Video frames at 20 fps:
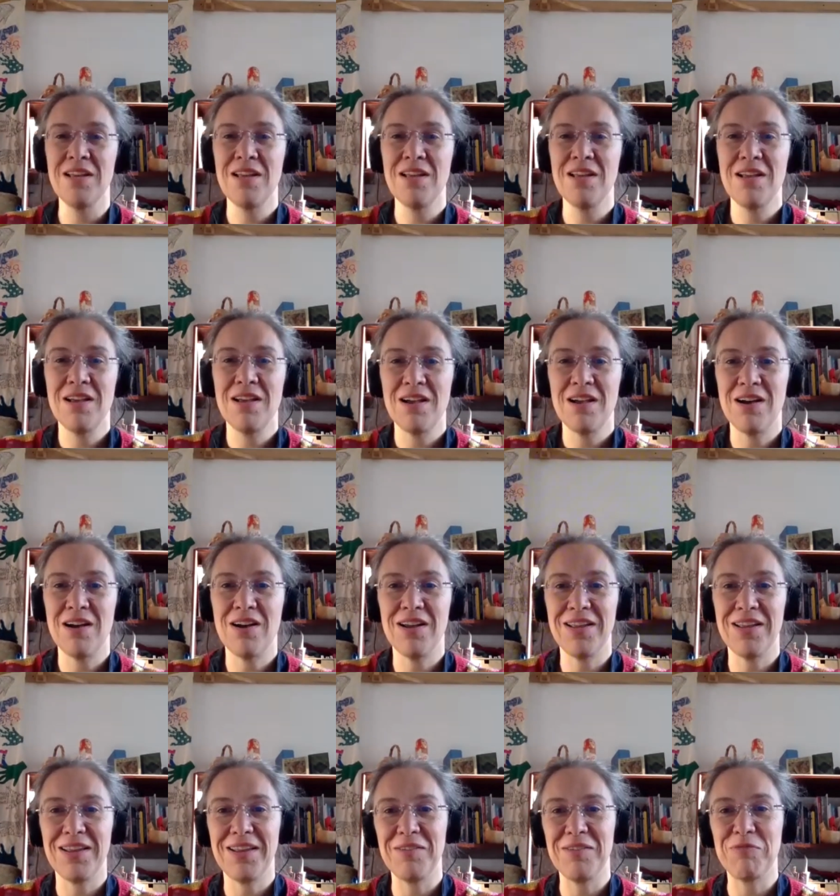
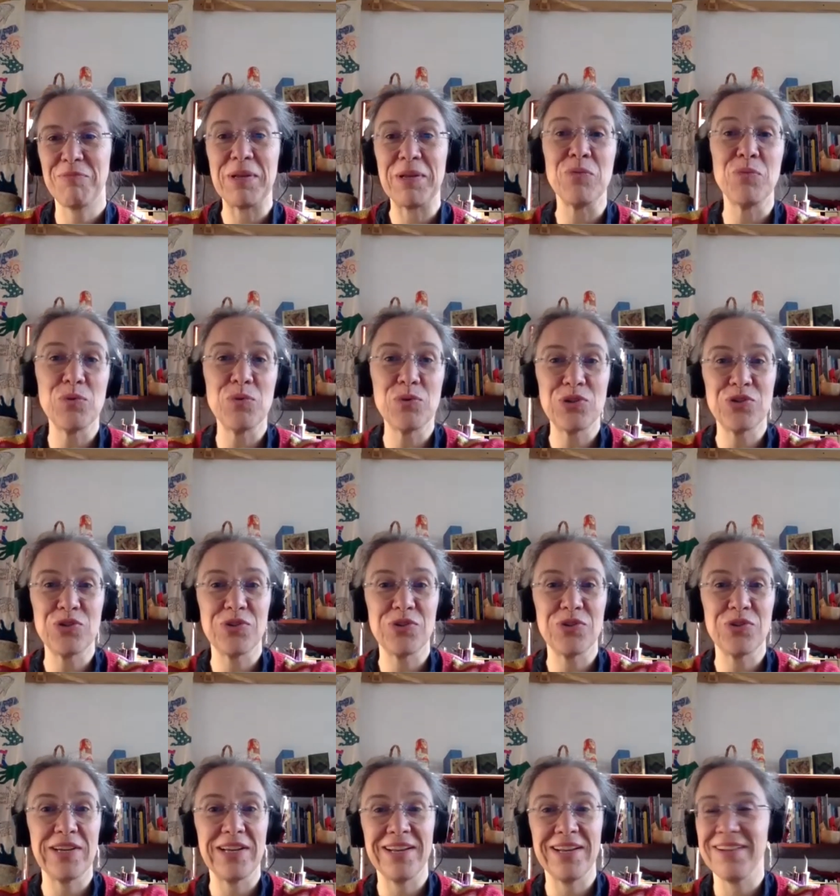I've been
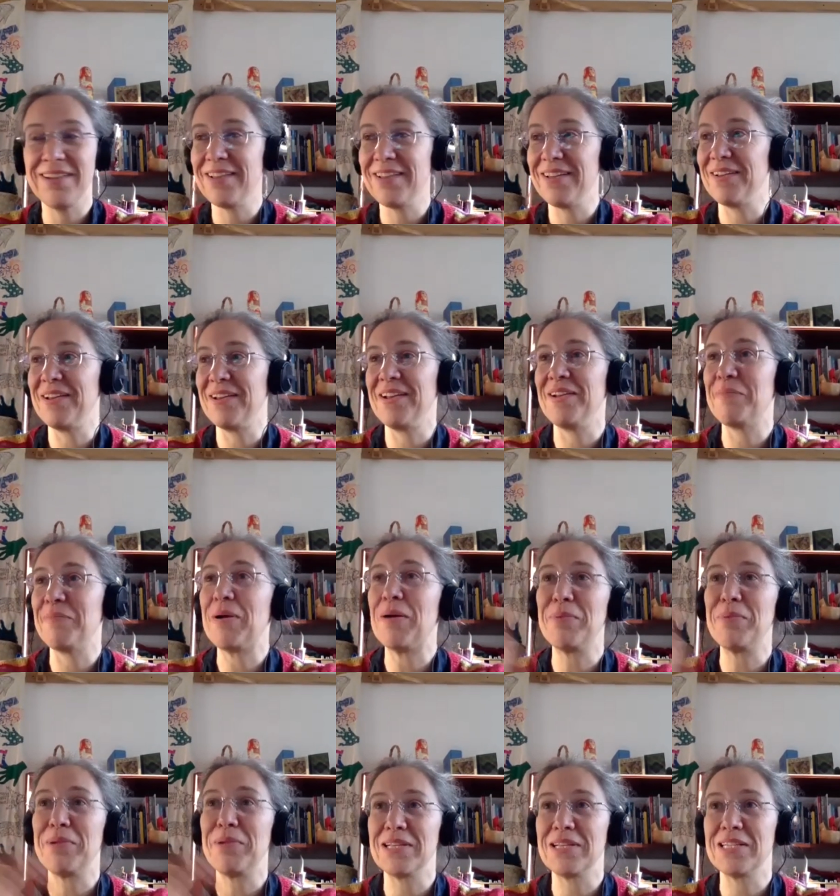watering in a
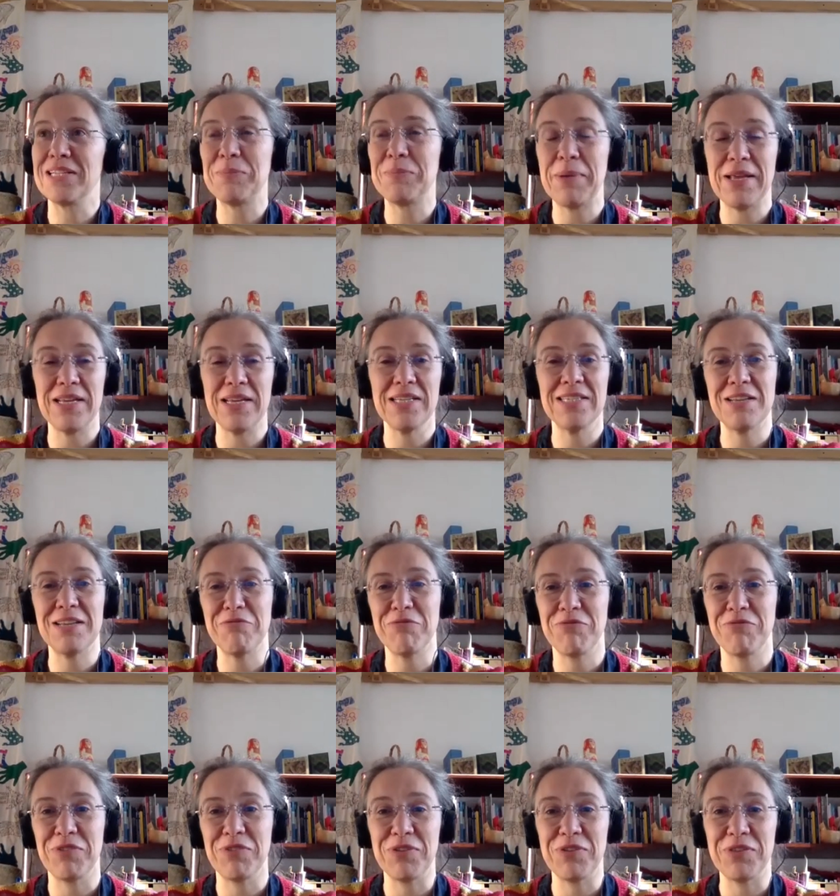public space
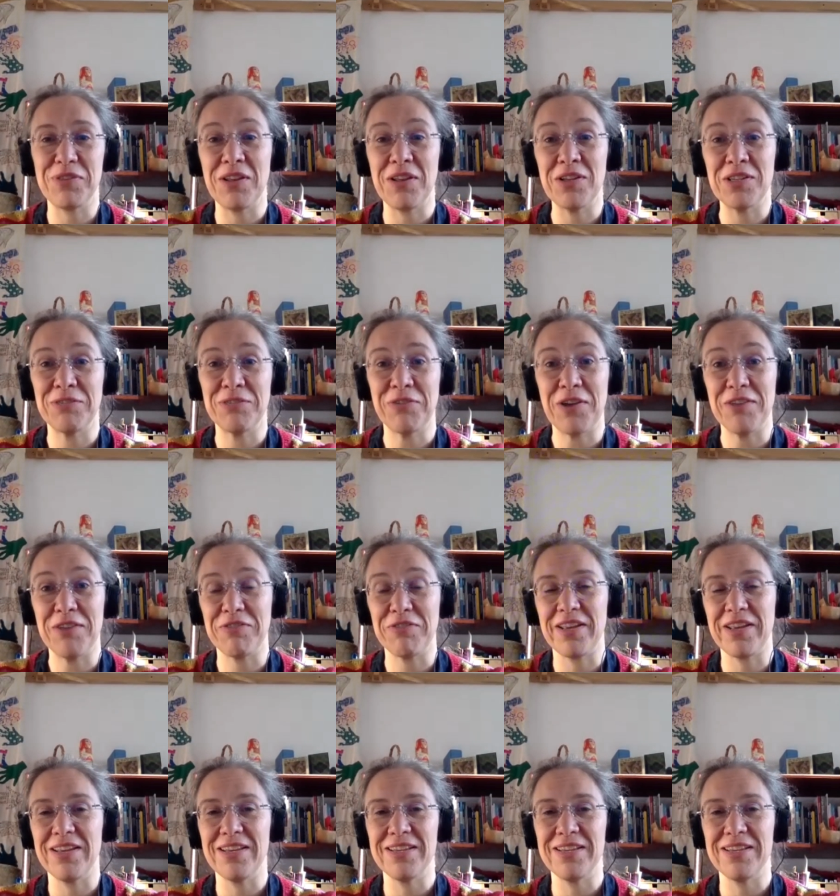for the last 5
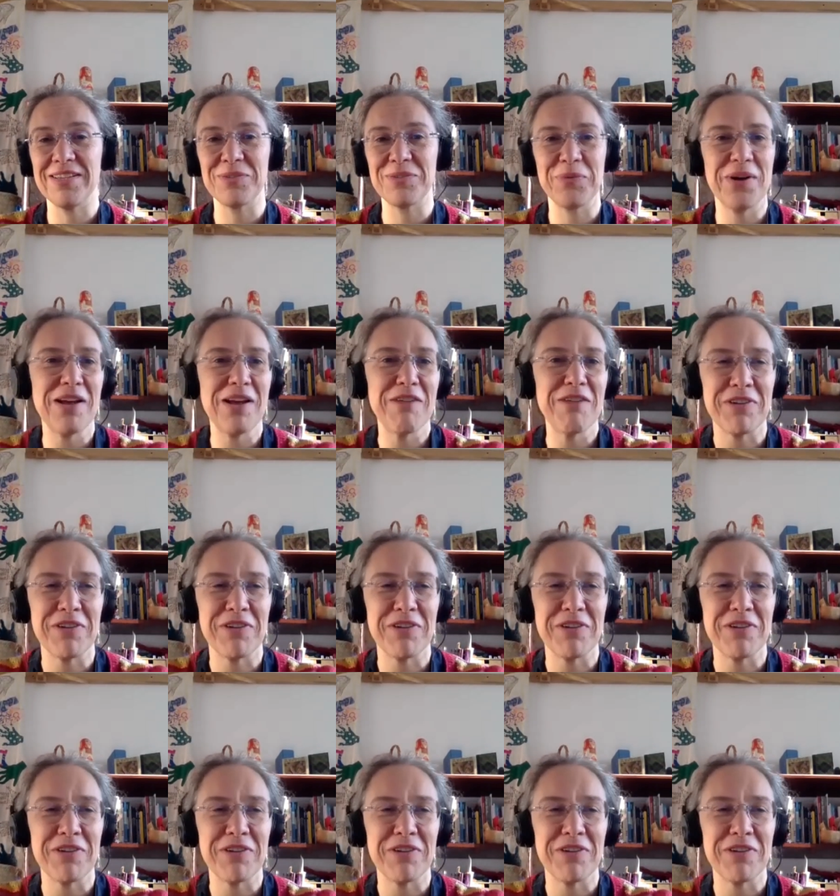years, or whatever.